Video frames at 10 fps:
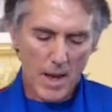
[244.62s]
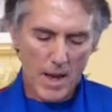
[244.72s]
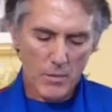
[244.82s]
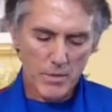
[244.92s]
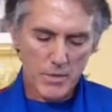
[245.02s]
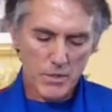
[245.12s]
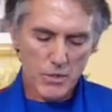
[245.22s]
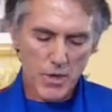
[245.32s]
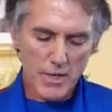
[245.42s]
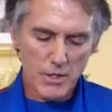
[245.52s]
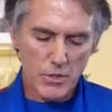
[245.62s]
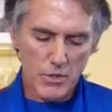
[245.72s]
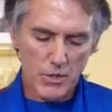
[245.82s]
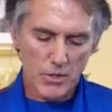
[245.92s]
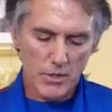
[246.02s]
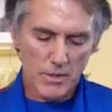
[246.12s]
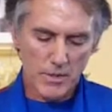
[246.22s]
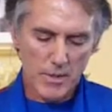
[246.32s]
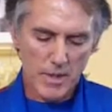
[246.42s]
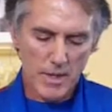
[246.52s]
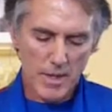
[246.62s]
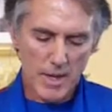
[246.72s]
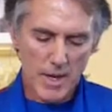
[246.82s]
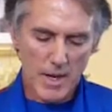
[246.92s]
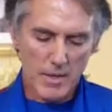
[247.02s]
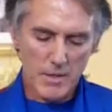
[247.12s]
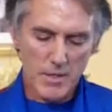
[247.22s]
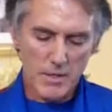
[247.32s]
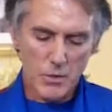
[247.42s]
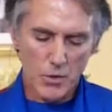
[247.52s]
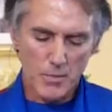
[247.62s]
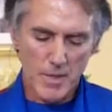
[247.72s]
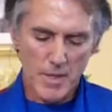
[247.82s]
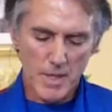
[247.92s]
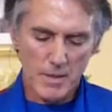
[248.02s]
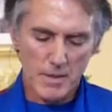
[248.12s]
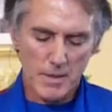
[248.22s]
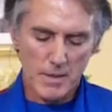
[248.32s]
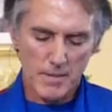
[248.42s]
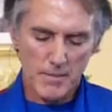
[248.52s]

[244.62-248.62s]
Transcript: I was a stranger, and ye took me in.